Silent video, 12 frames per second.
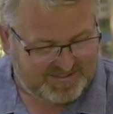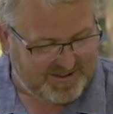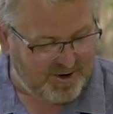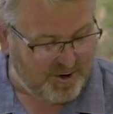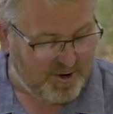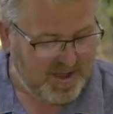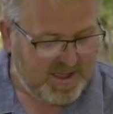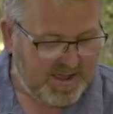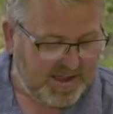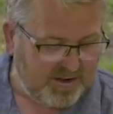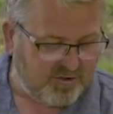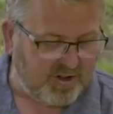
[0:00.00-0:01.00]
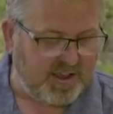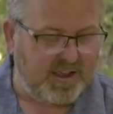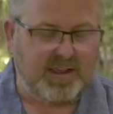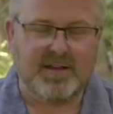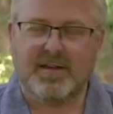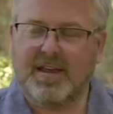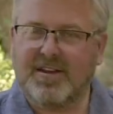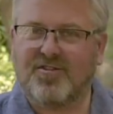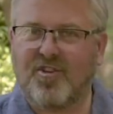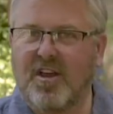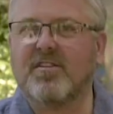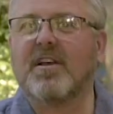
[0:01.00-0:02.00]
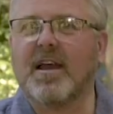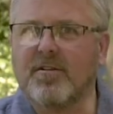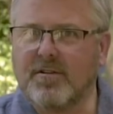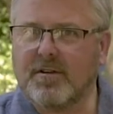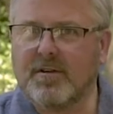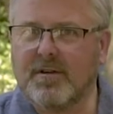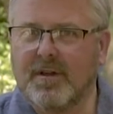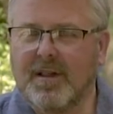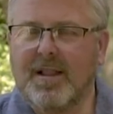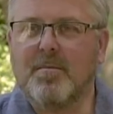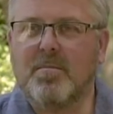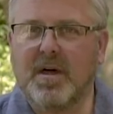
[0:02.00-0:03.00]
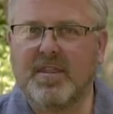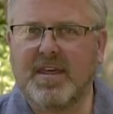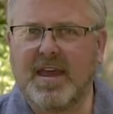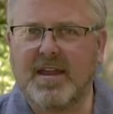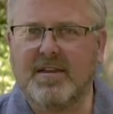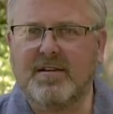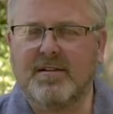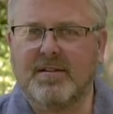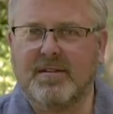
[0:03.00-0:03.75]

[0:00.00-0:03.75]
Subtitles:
So initially it dries out, but then,